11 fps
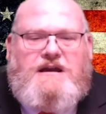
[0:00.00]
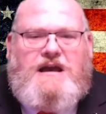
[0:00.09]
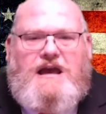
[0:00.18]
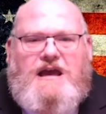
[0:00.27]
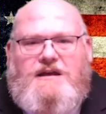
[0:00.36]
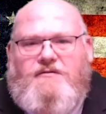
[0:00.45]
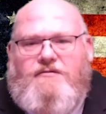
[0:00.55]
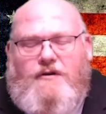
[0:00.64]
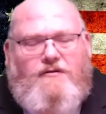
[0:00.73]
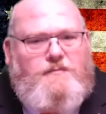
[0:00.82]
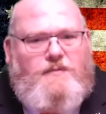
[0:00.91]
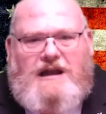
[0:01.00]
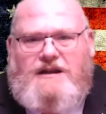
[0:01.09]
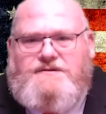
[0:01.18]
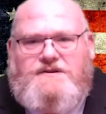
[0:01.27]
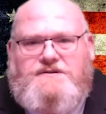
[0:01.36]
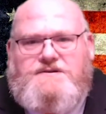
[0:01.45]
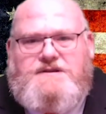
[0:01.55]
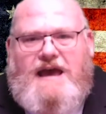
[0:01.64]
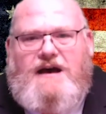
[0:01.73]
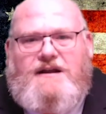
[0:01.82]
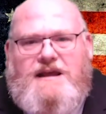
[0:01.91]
and throw the politicians out